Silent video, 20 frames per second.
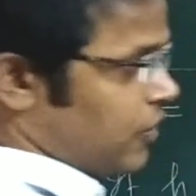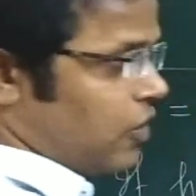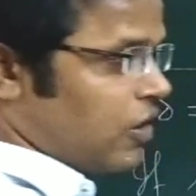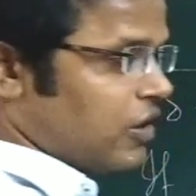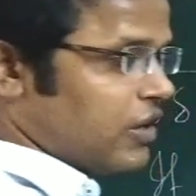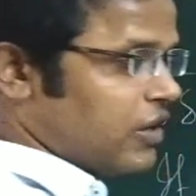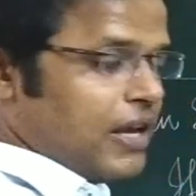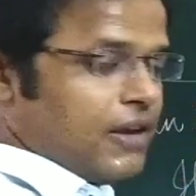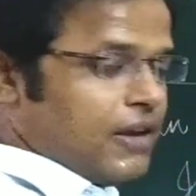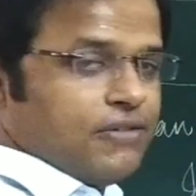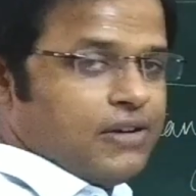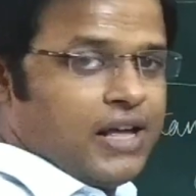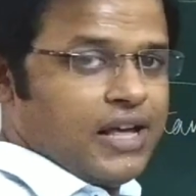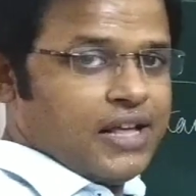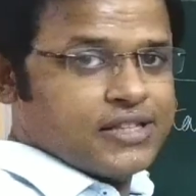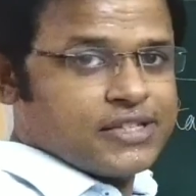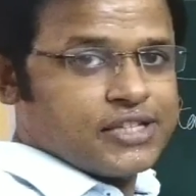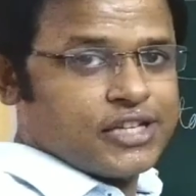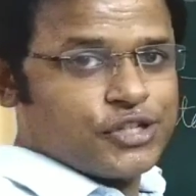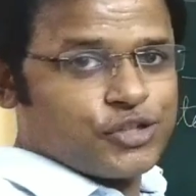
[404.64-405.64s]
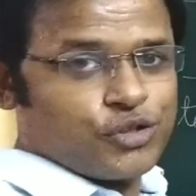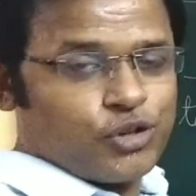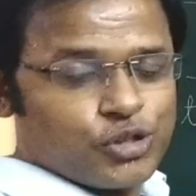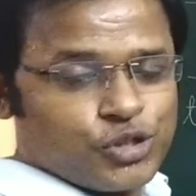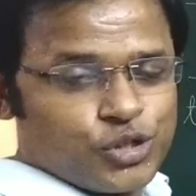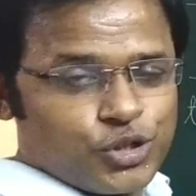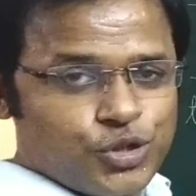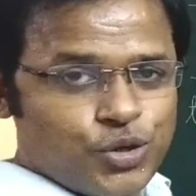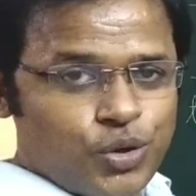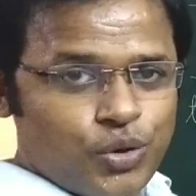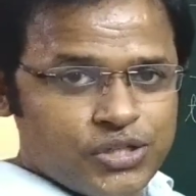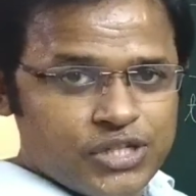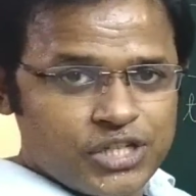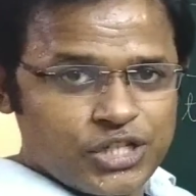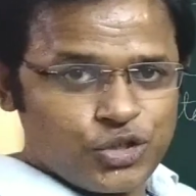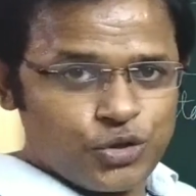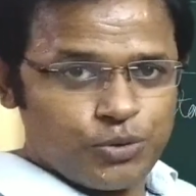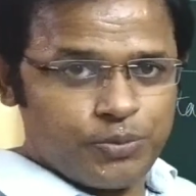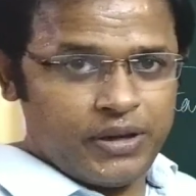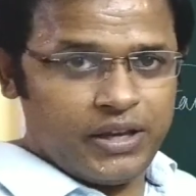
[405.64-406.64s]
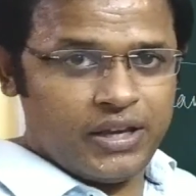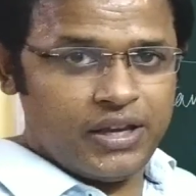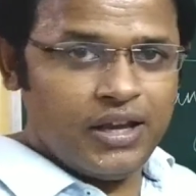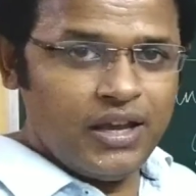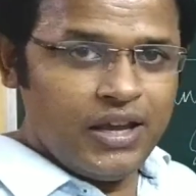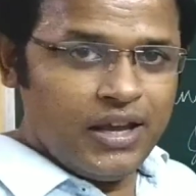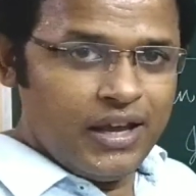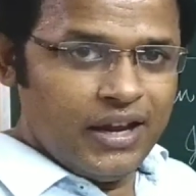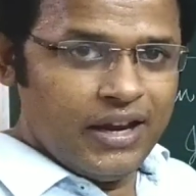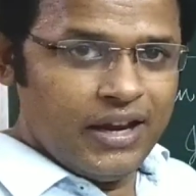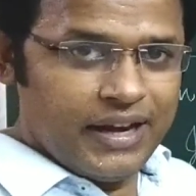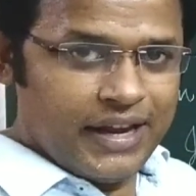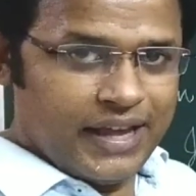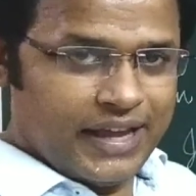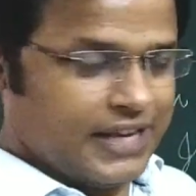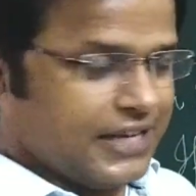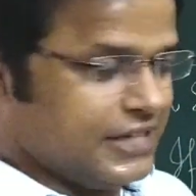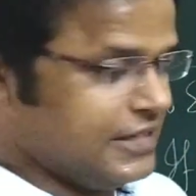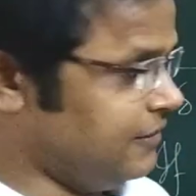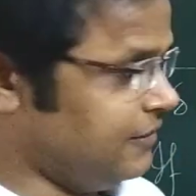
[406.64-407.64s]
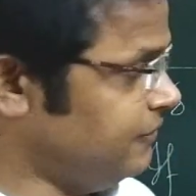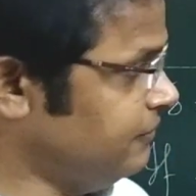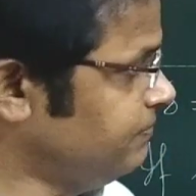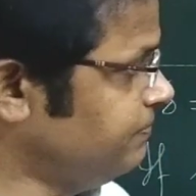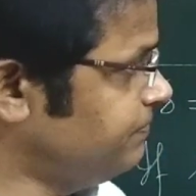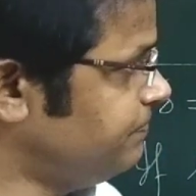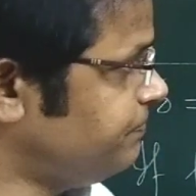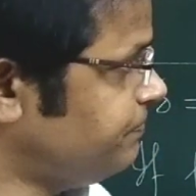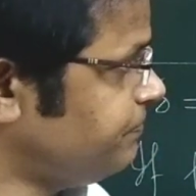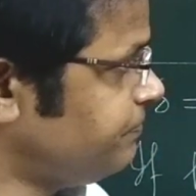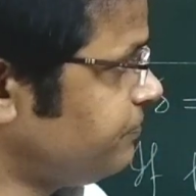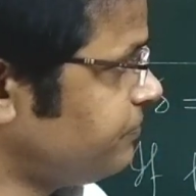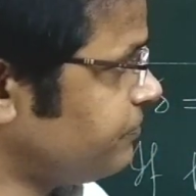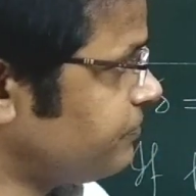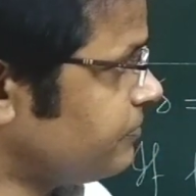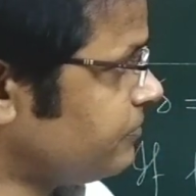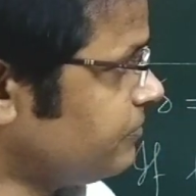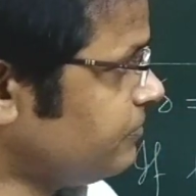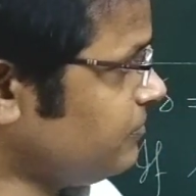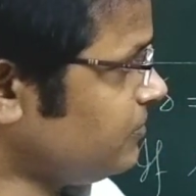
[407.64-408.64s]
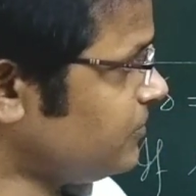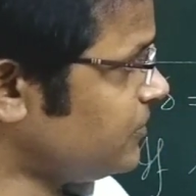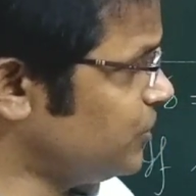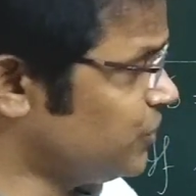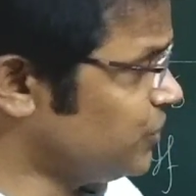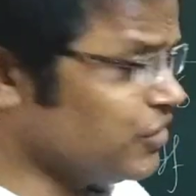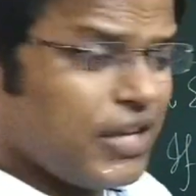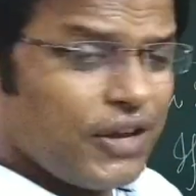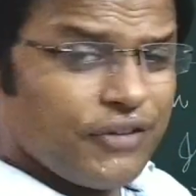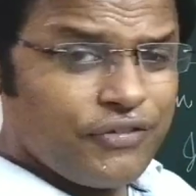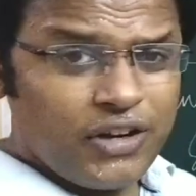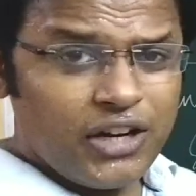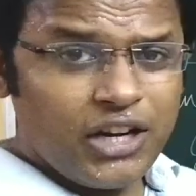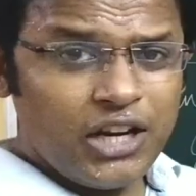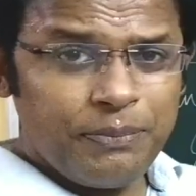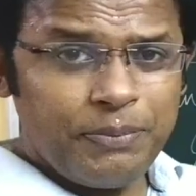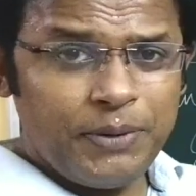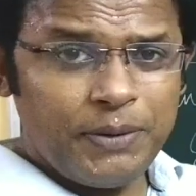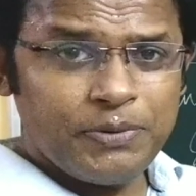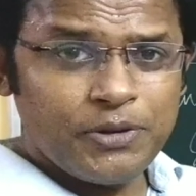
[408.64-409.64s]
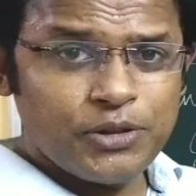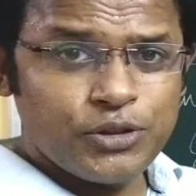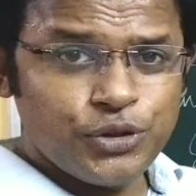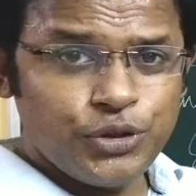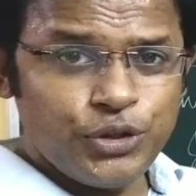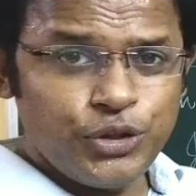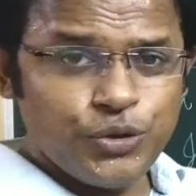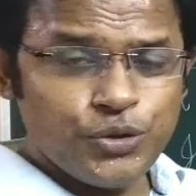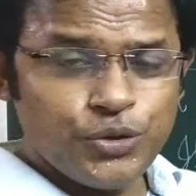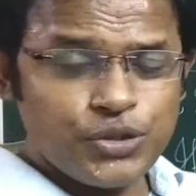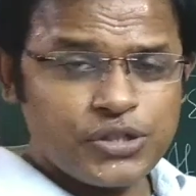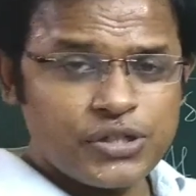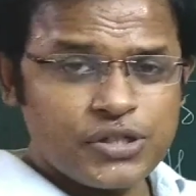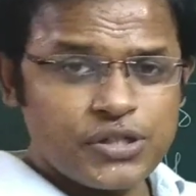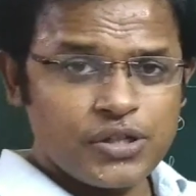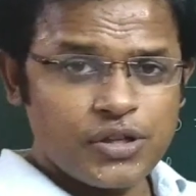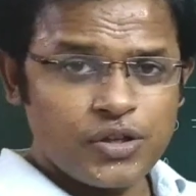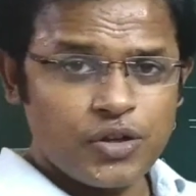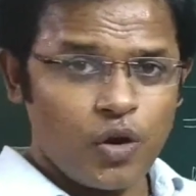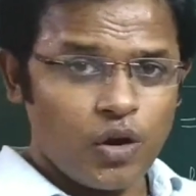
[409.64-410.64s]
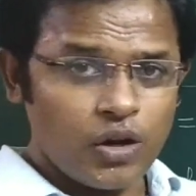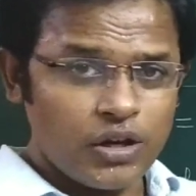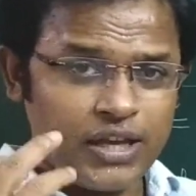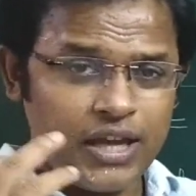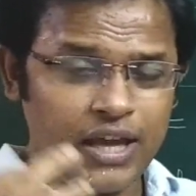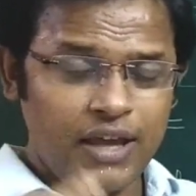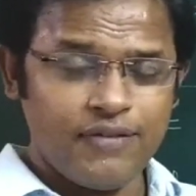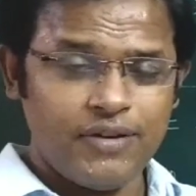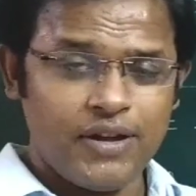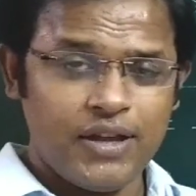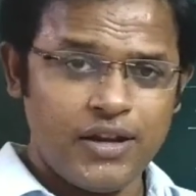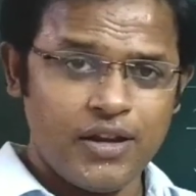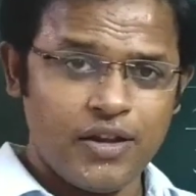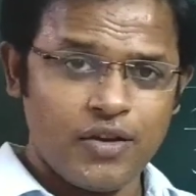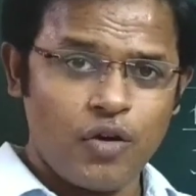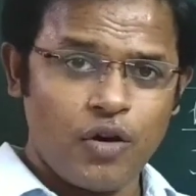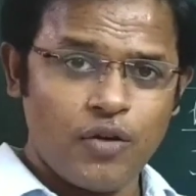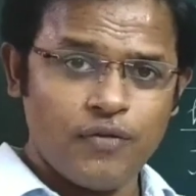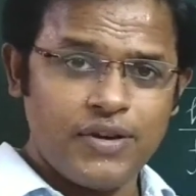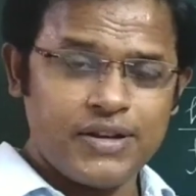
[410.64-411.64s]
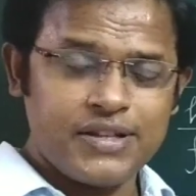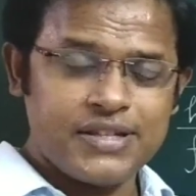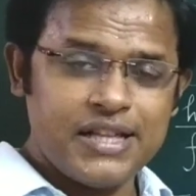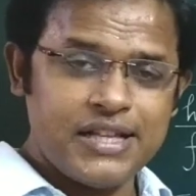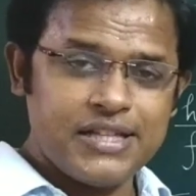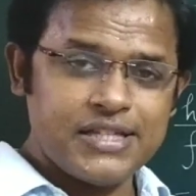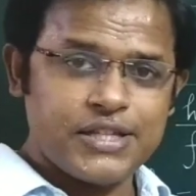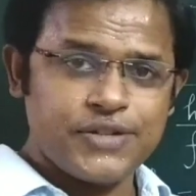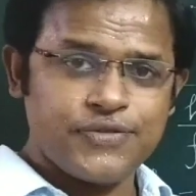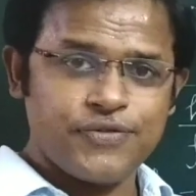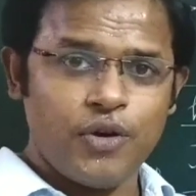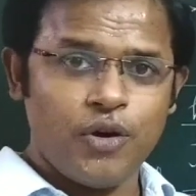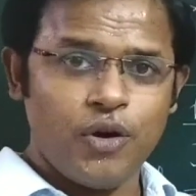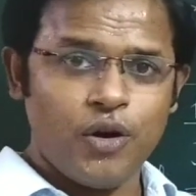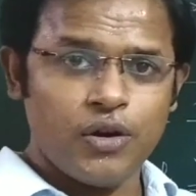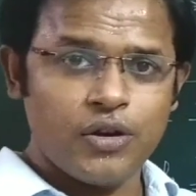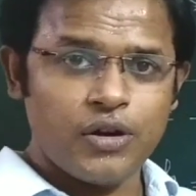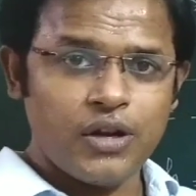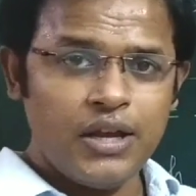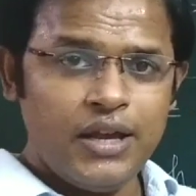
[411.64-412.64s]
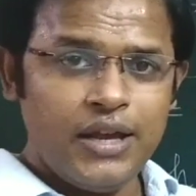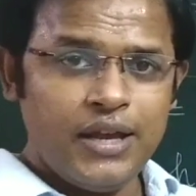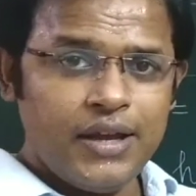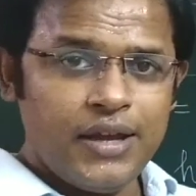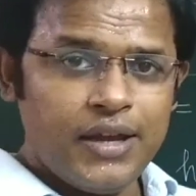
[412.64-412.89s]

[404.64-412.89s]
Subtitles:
a concave lens is also chosen to be negative. So definitely people do use concave and the convex lenses for